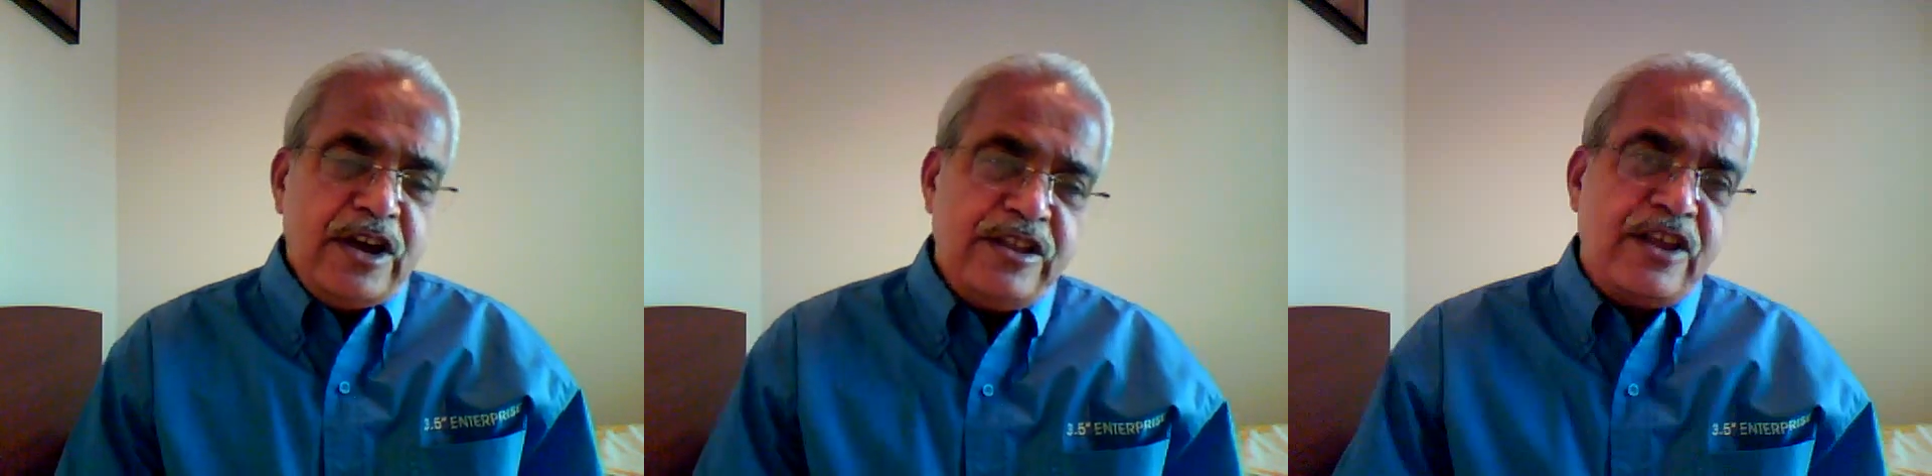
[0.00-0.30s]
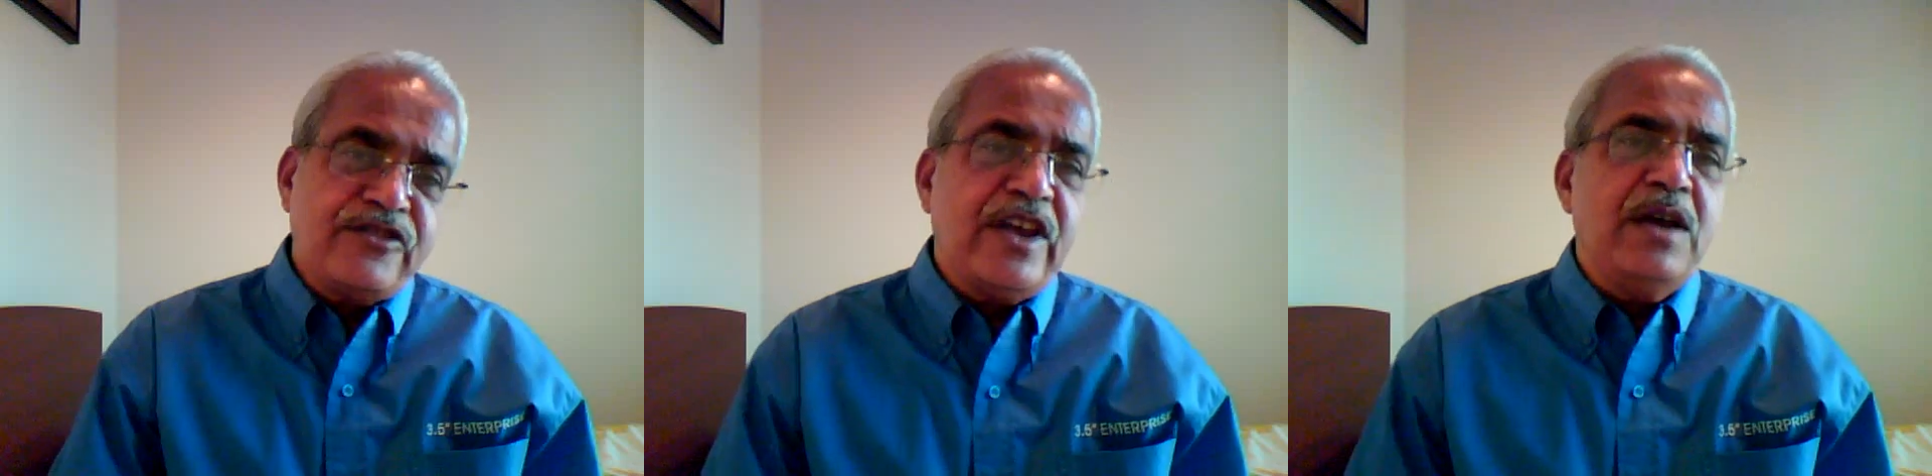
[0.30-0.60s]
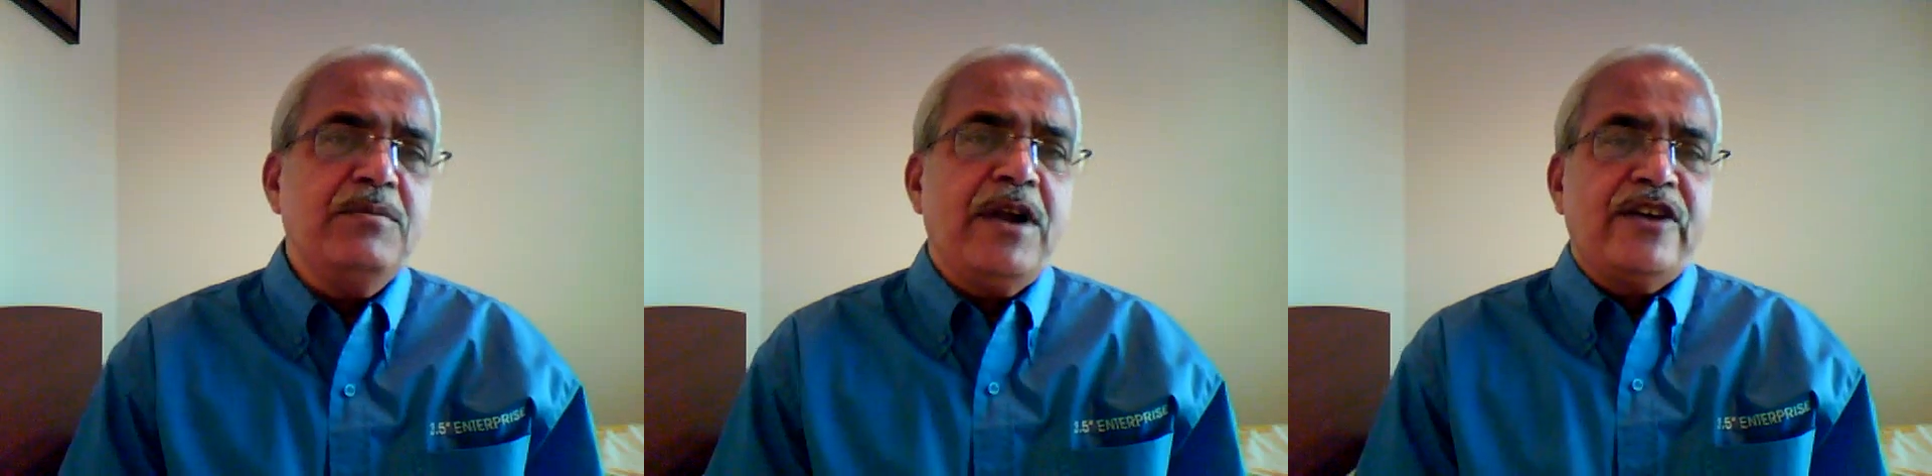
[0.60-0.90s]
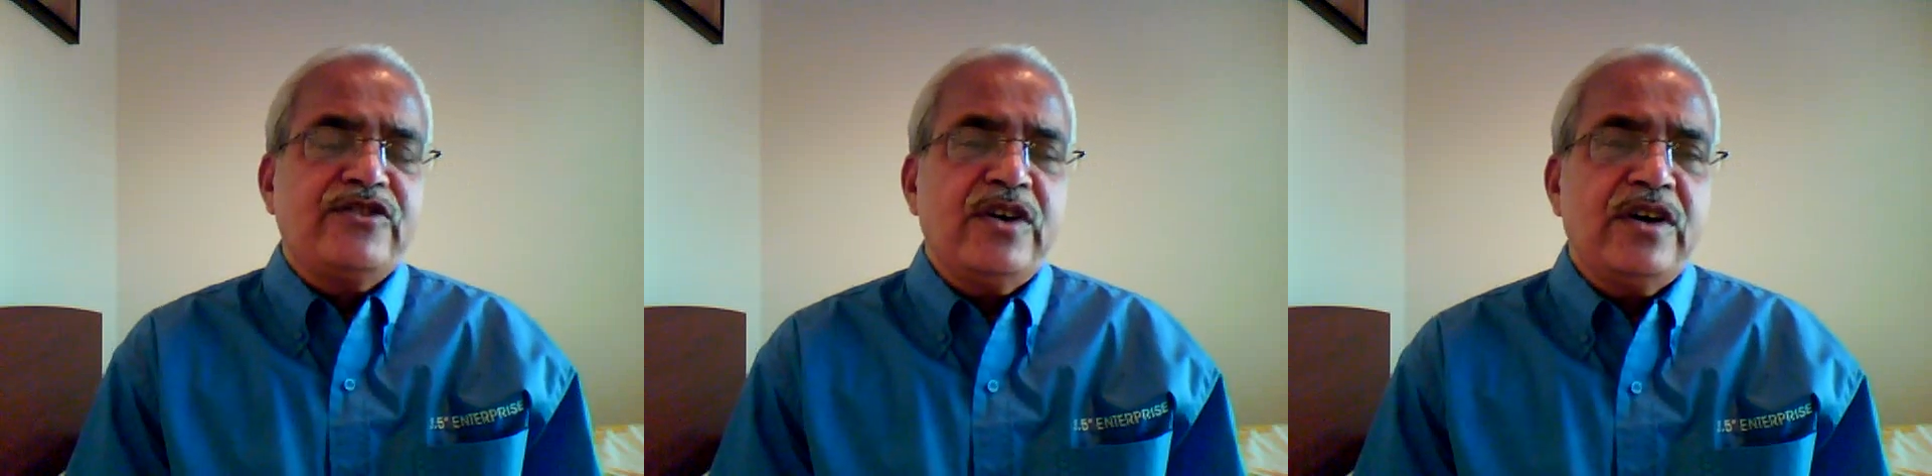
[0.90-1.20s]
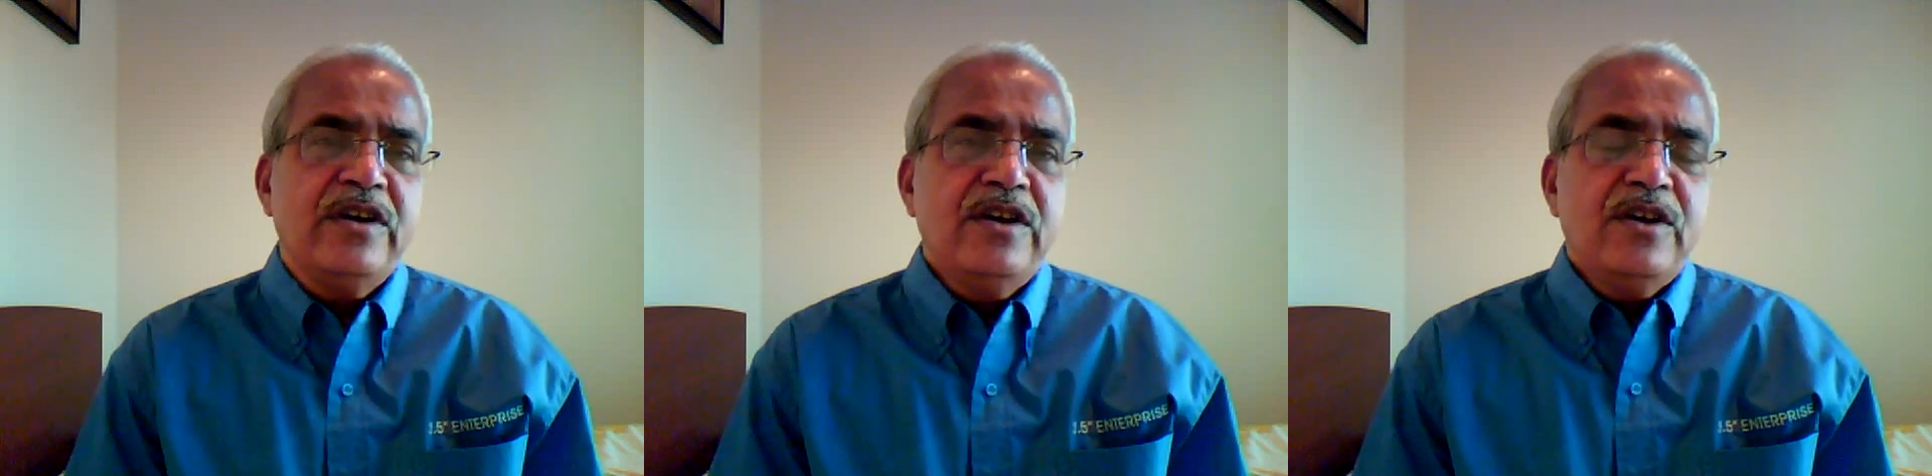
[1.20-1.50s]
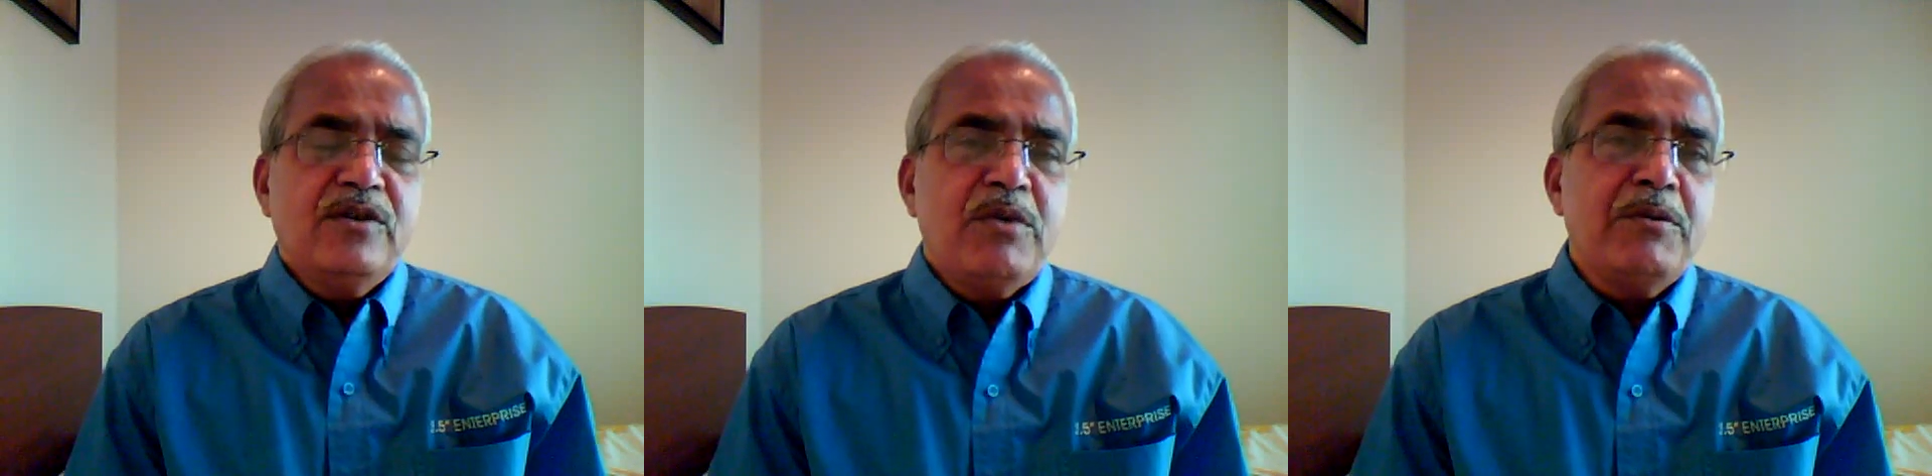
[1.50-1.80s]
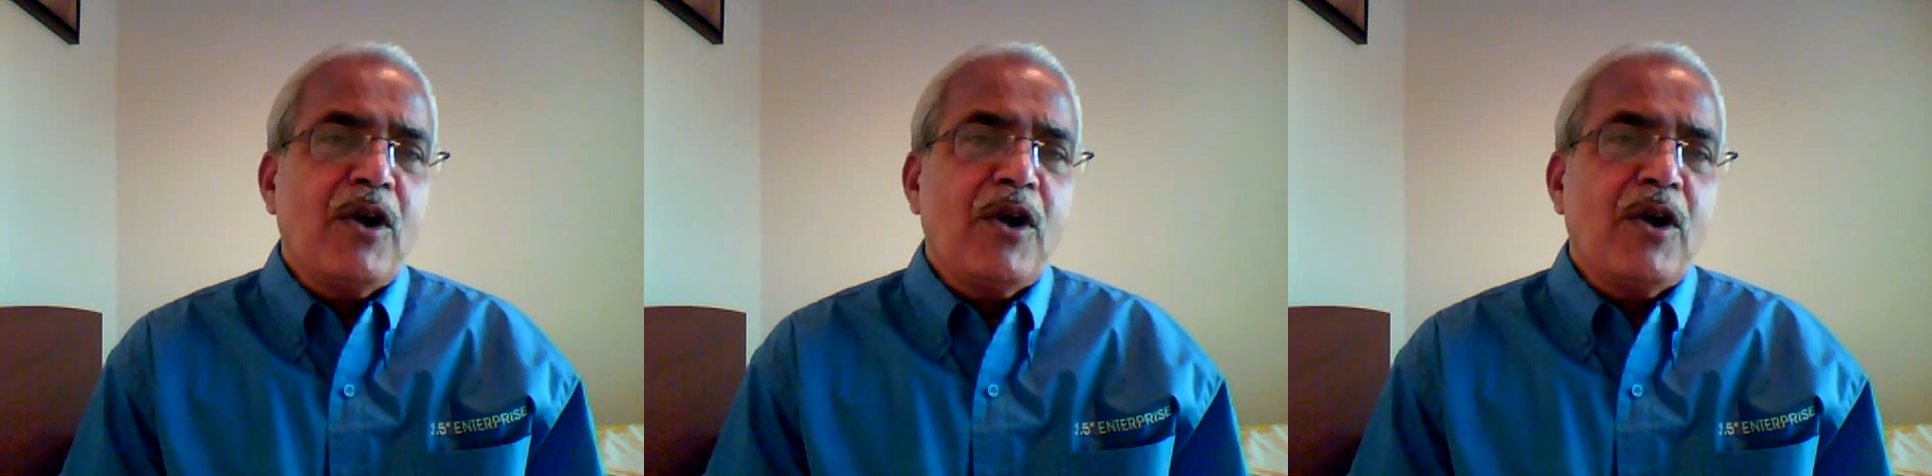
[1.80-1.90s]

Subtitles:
In the same lecture, we